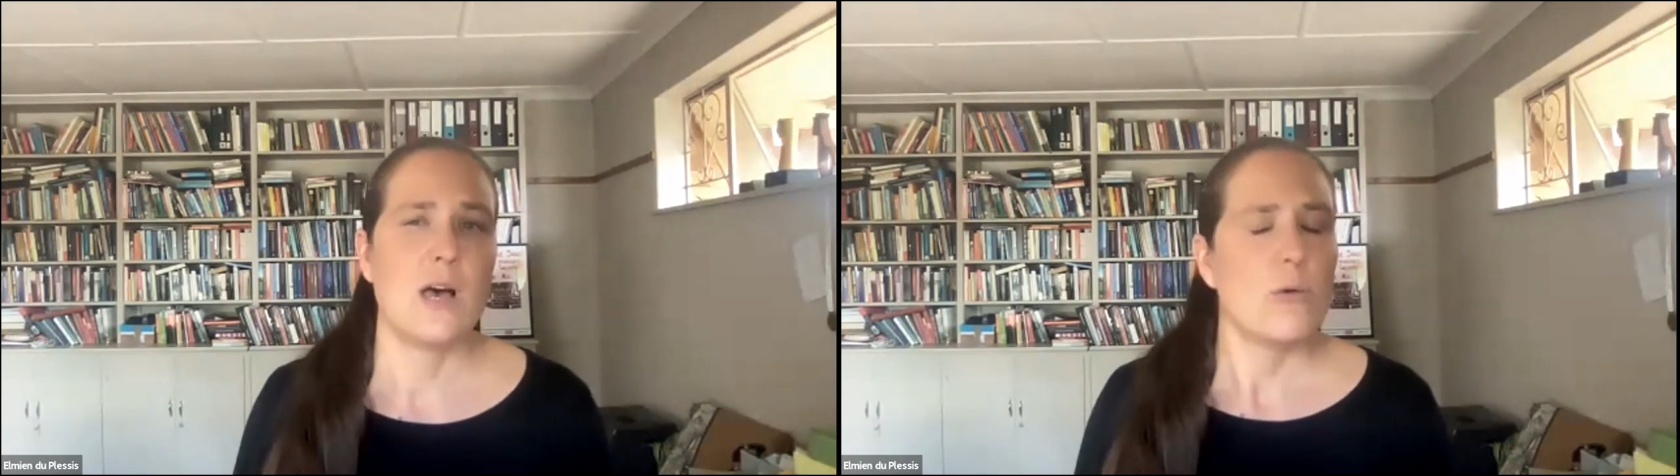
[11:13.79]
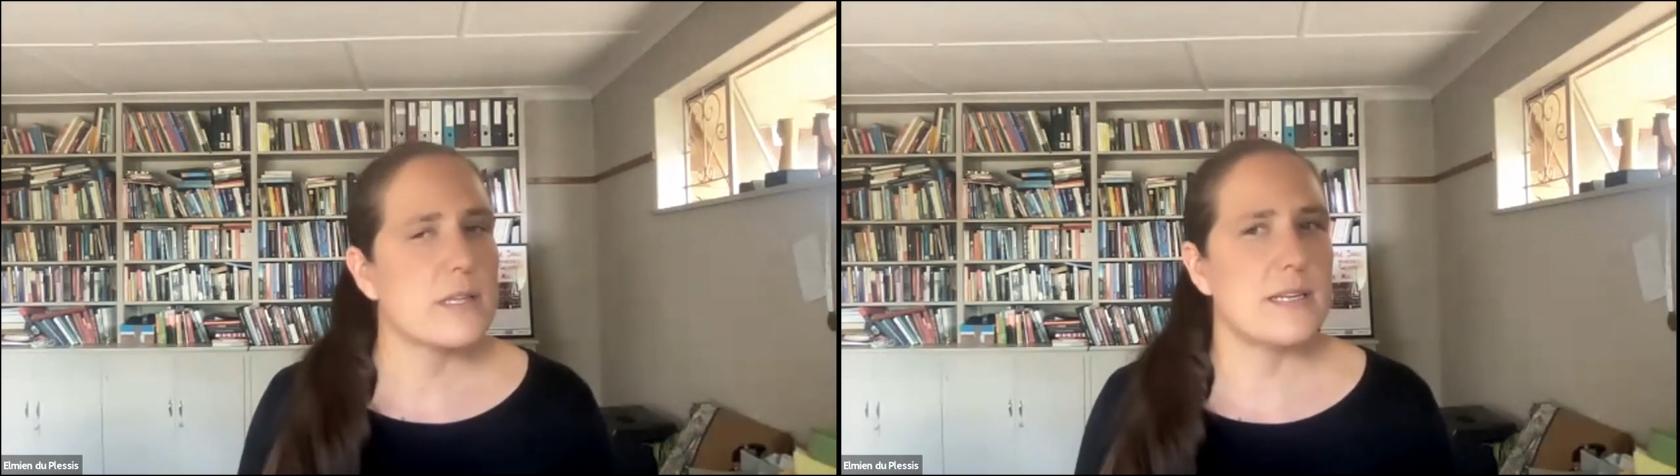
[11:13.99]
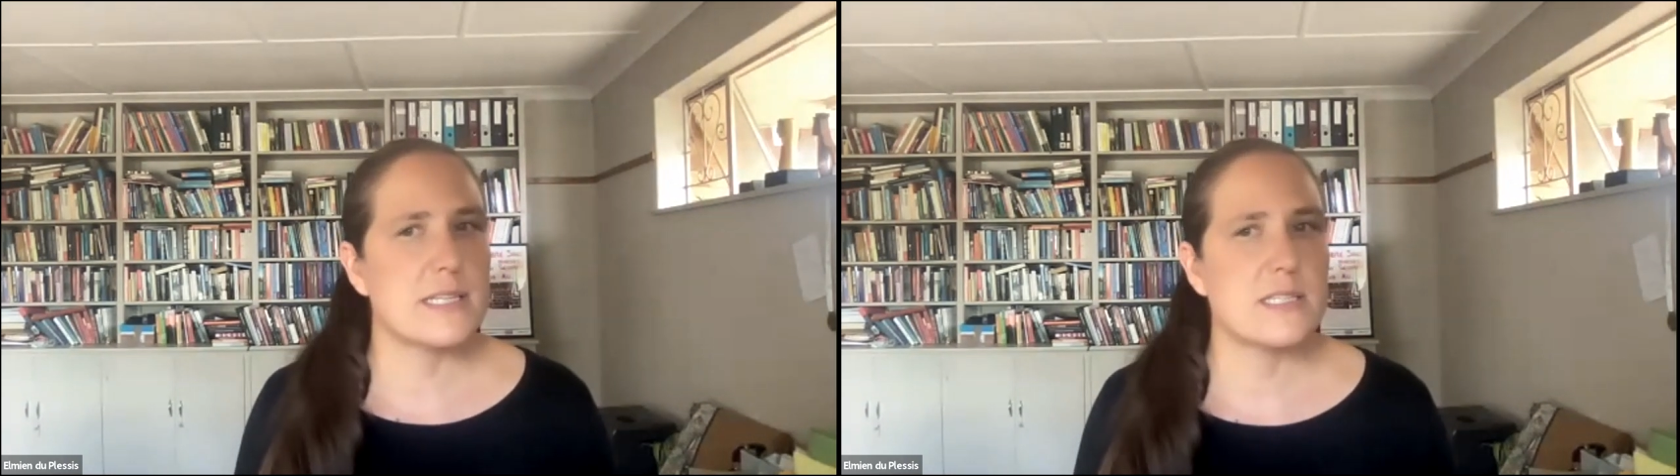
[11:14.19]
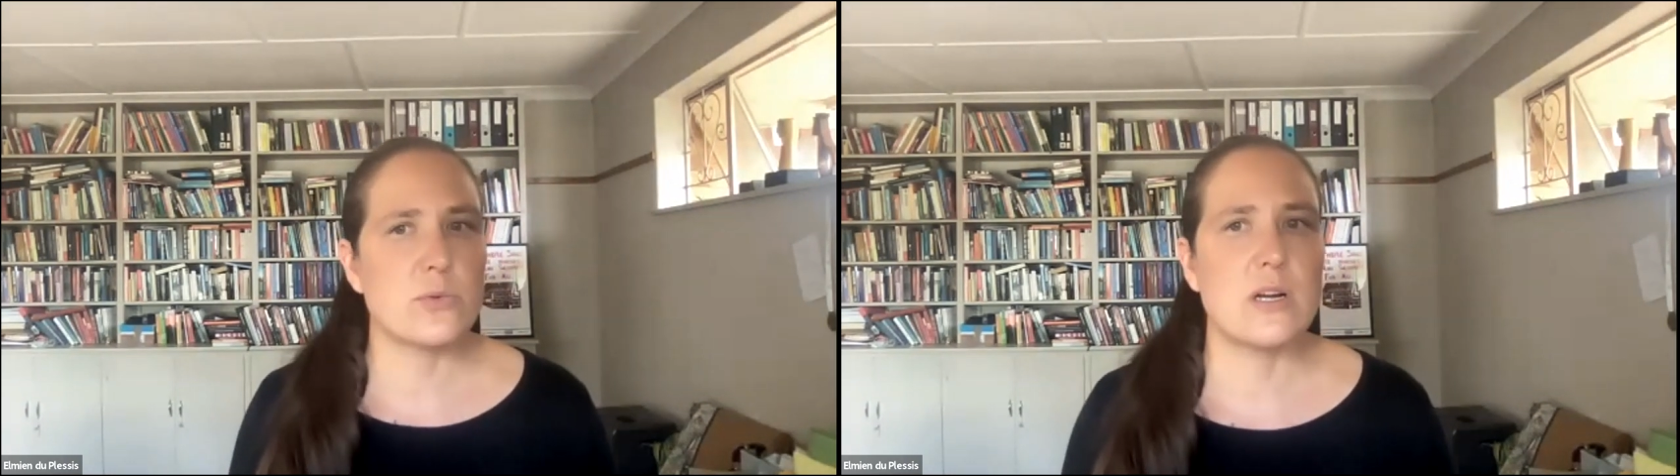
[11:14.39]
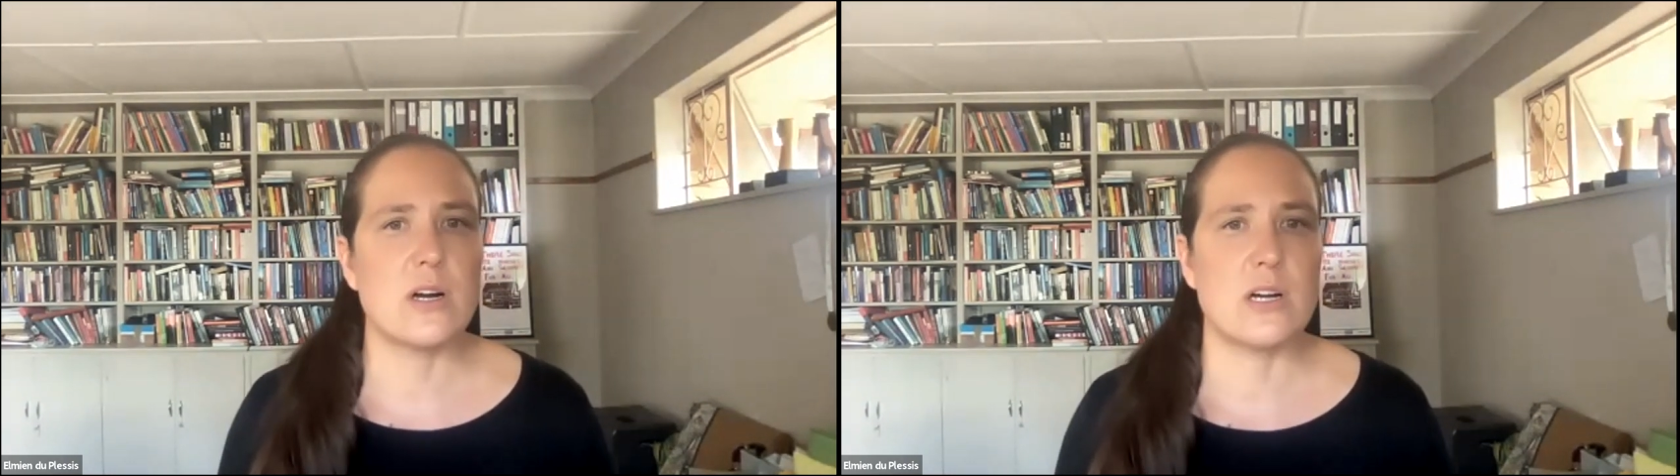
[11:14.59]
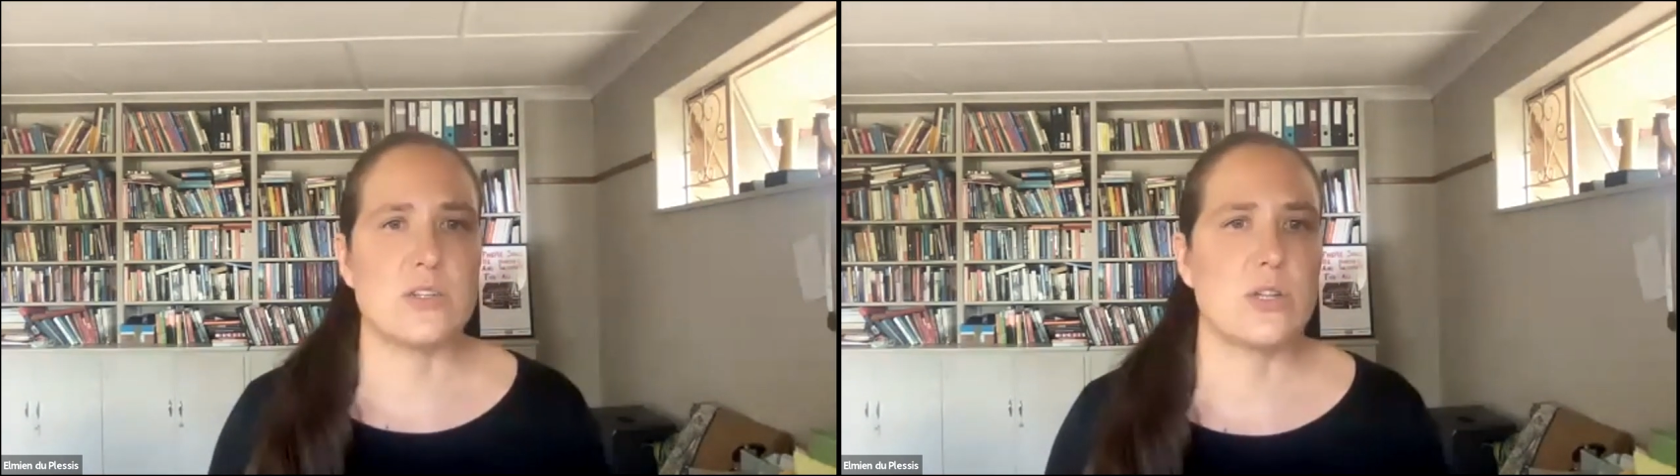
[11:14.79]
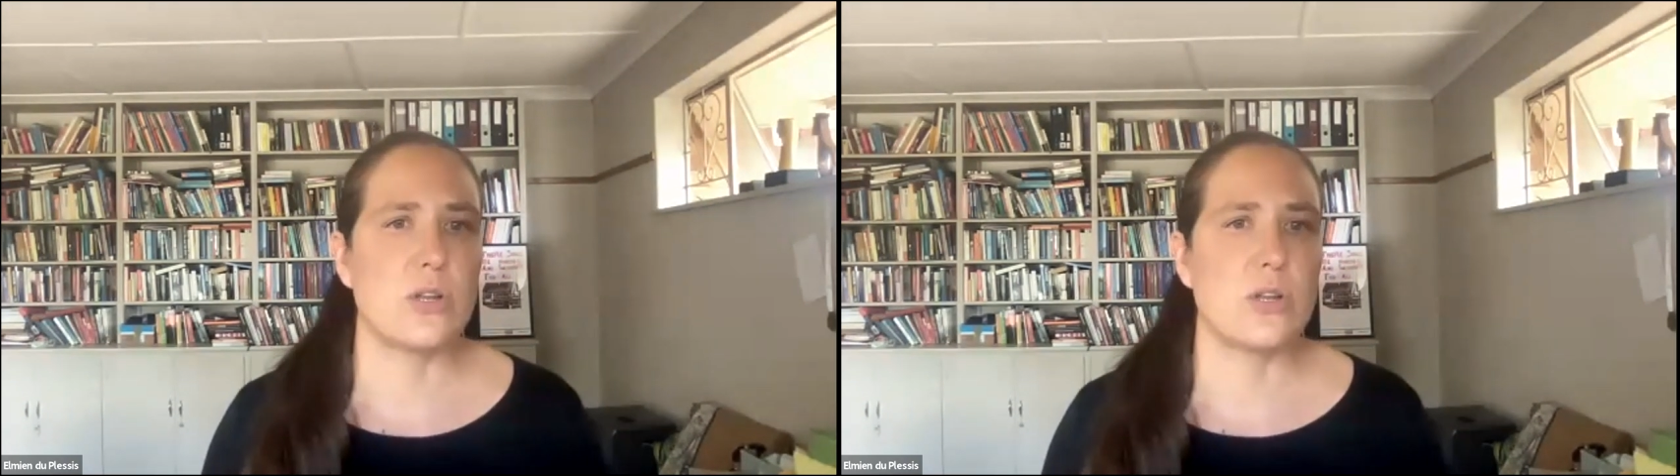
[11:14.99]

with little regard to the